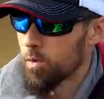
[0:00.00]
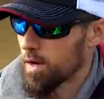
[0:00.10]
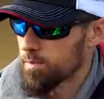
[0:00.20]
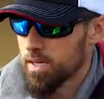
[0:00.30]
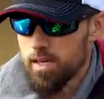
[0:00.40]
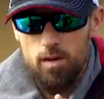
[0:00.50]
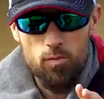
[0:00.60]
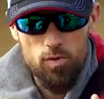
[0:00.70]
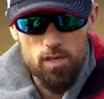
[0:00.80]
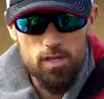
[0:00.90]
When I'm
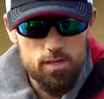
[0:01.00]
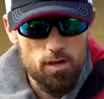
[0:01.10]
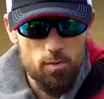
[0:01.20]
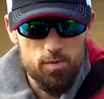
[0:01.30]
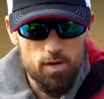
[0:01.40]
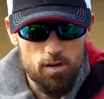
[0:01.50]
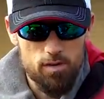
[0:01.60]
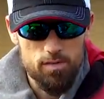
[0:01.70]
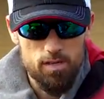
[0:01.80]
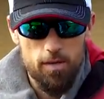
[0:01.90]
taking really sharp
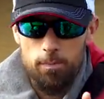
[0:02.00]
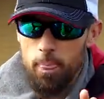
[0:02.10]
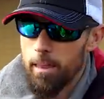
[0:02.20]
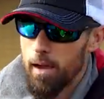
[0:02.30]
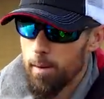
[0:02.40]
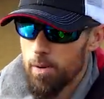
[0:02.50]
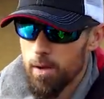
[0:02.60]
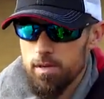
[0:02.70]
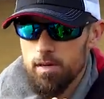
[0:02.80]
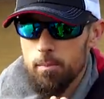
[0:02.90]
turns, I'm
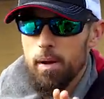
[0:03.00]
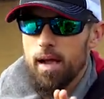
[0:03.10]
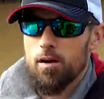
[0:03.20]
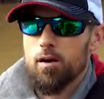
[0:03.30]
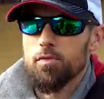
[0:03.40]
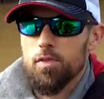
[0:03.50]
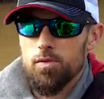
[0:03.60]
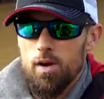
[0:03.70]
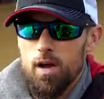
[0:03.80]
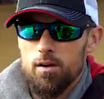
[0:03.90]
probably going to back off the
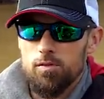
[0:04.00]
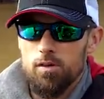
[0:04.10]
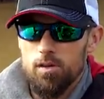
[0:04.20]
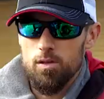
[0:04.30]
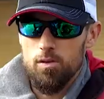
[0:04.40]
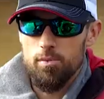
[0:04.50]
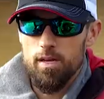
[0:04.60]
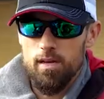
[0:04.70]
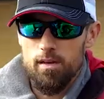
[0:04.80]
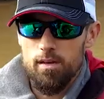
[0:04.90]
throttle little
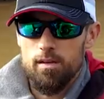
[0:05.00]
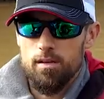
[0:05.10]
bit,